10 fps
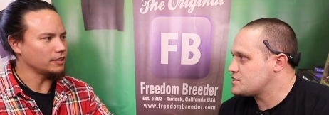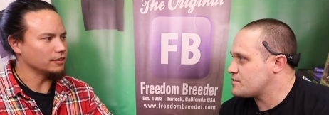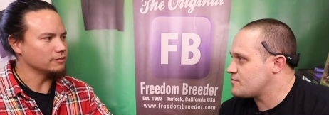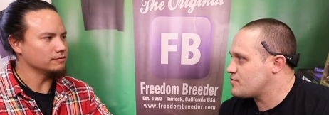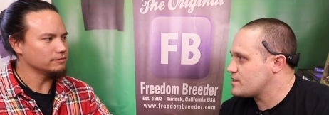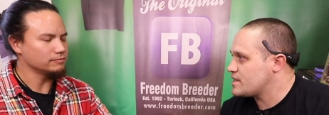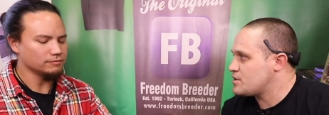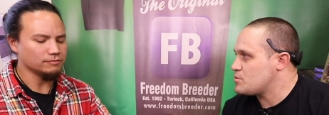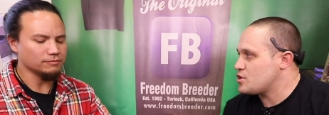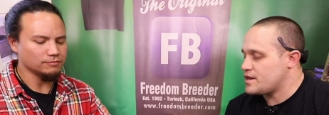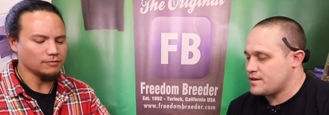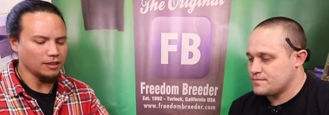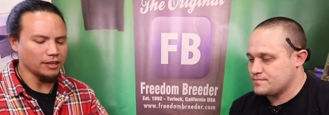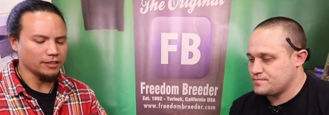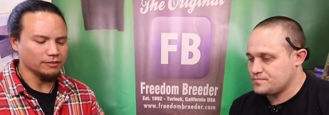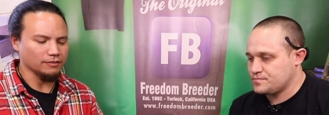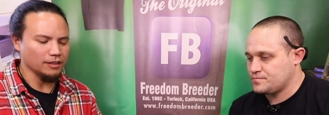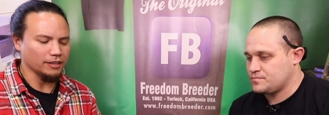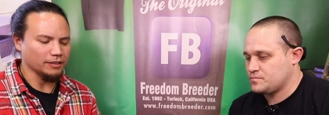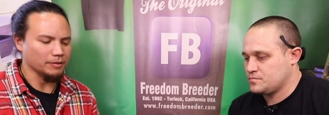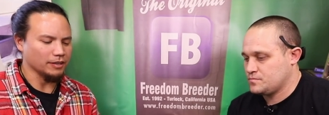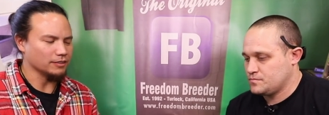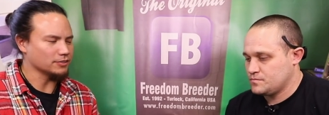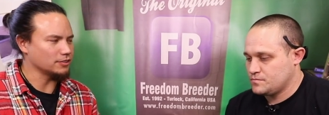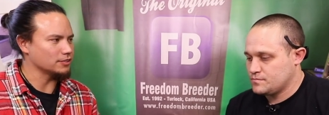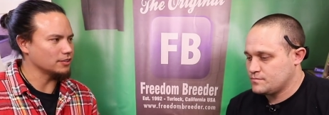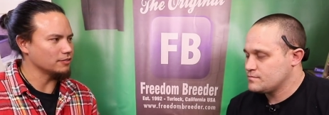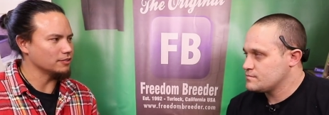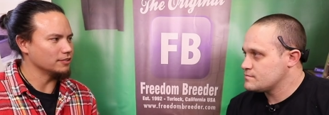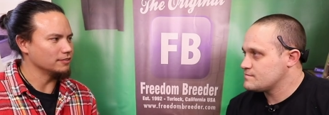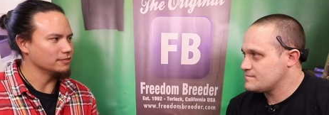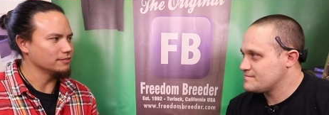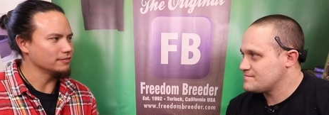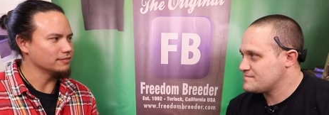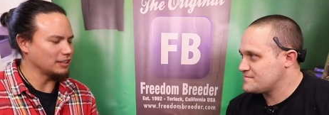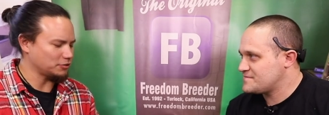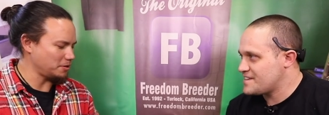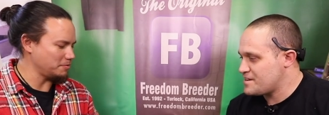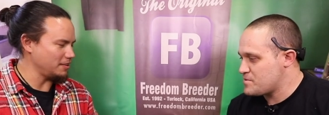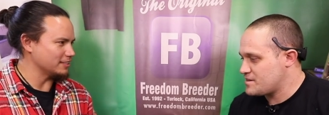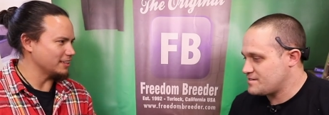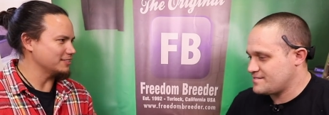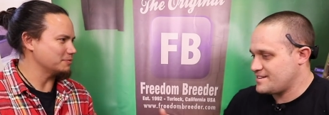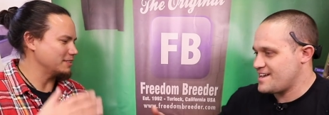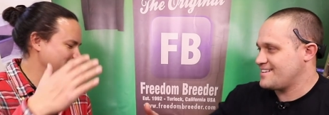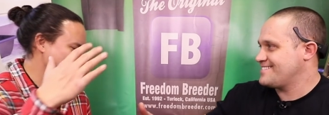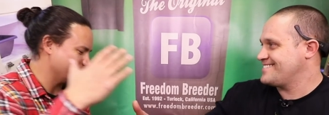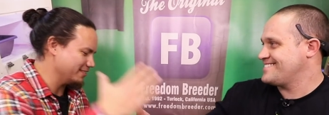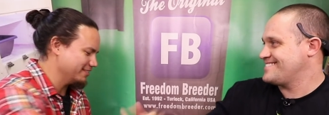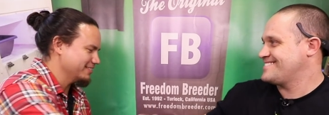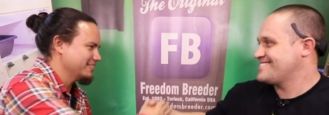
Speaker 1: I like just it. a friendly community. I like it. I like it, man. That's good stuff, dude. Thanks for coming on, guys. Yeah. Appreciate it, bro.